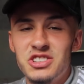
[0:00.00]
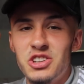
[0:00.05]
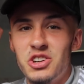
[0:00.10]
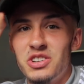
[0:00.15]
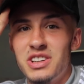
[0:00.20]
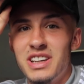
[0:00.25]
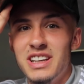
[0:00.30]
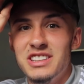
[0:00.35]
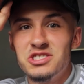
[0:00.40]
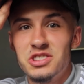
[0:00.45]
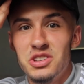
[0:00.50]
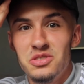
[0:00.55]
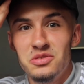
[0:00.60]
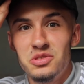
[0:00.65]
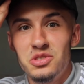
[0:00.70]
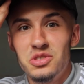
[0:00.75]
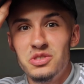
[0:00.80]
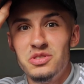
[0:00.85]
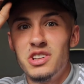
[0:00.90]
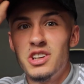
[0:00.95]
to go and get a trim
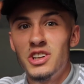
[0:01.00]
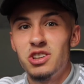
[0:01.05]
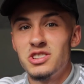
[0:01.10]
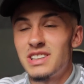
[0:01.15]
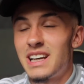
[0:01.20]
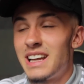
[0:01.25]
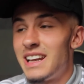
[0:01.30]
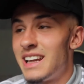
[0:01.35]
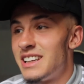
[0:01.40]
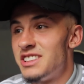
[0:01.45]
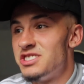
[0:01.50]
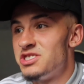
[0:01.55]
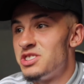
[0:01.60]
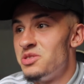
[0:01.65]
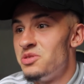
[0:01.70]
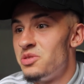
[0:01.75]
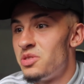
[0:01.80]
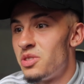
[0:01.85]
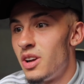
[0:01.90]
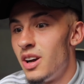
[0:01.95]
for the video because I haven't had a
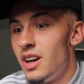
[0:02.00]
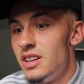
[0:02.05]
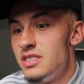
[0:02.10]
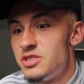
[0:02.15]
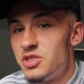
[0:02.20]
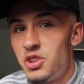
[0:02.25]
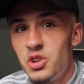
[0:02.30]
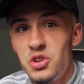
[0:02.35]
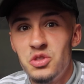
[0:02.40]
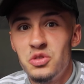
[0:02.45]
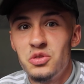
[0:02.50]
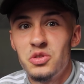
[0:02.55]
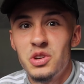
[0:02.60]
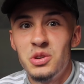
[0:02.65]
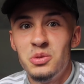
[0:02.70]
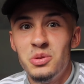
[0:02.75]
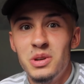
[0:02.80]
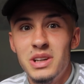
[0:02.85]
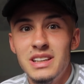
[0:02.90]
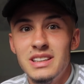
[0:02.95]
trim for like
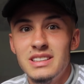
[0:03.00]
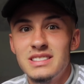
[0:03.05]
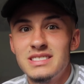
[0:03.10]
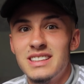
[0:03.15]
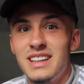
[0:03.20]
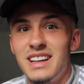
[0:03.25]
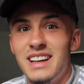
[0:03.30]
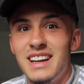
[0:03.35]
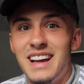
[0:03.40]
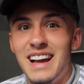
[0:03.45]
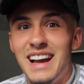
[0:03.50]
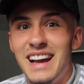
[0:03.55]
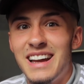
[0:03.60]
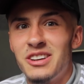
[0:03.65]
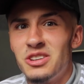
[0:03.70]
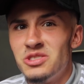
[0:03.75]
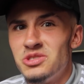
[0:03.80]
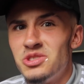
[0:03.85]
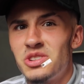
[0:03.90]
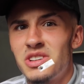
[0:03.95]
2-3 weeks
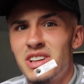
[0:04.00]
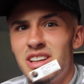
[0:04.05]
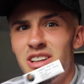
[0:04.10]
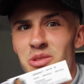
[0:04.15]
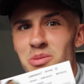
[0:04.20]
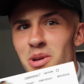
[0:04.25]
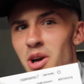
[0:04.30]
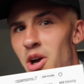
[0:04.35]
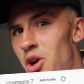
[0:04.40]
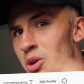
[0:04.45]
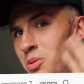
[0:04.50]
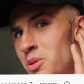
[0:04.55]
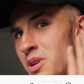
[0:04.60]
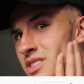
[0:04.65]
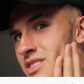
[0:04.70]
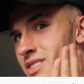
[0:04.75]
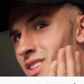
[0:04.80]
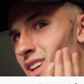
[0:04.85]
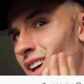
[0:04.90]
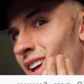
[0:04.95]
and I was looking a little bit
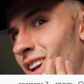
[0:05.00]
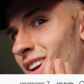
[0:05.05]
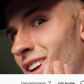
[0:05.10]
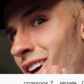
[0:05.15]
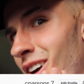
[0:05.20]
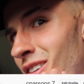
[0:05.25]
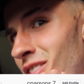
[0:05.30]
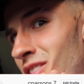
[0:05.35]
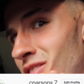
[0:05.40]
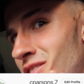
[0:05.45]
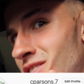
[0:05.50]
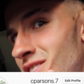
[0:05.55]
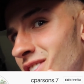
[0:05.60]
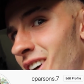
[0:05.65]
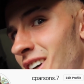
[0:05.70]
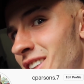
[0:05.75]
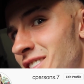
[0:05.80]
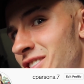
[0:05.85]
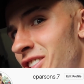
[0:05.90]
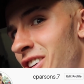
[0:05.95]
homeless. But I've even
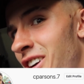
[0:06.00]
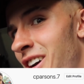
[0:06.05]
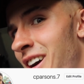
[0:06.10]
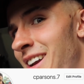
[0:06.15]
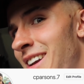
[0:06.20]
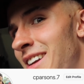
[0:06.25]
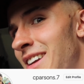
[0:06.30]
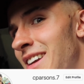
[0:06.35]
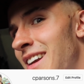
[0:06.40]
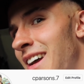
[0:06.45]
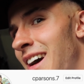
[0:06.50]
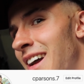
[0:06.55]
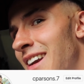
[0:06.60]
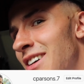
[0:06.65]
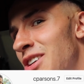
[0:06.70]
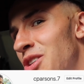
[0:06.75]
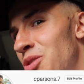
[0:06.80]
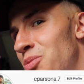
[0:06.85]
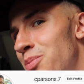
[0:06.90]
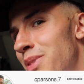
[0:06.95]
started to grow out a
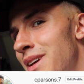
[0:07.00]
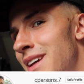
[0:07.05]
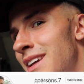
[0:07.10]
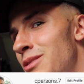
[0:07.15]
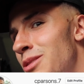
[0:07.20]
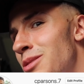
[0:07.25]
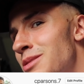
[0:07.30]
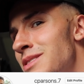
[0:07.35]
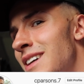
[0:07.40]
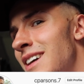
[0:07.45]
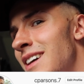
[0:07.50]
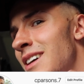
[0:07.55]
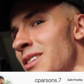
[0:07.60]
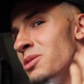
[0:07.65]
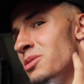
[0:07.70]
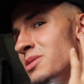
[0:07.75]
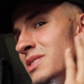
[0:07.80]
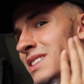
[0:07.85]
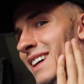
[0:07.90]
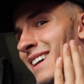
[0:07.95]
little beard. What
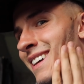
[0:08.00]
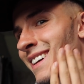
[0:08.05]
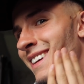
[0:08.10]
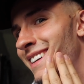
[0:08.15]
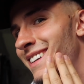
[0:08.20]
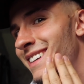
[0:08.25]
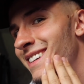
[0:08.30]
was saying?